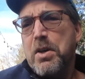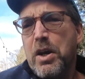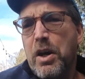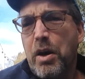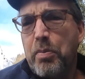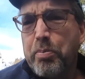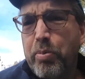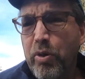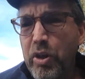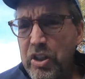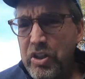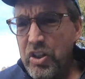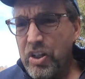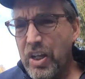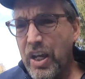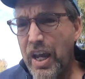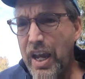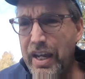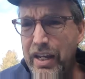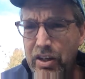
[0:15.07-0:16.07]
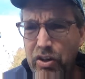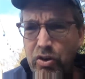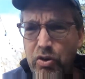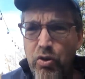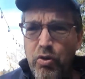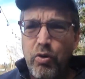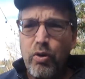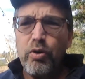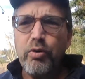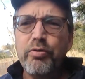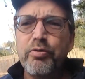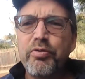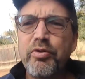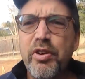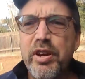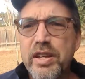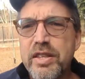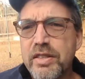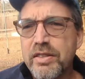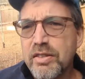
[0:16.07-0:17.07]
appreciate your
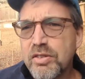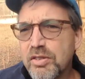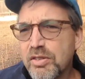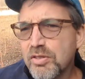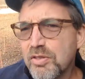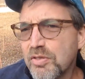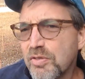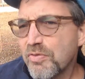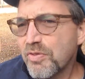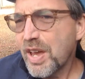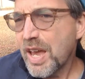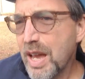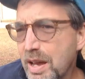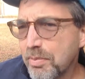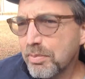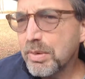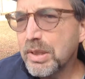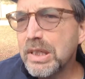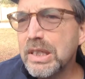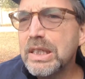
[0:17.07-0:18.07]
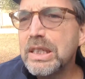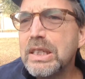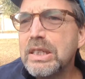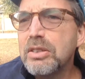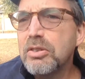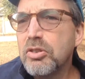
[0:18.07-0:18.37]
friends, family,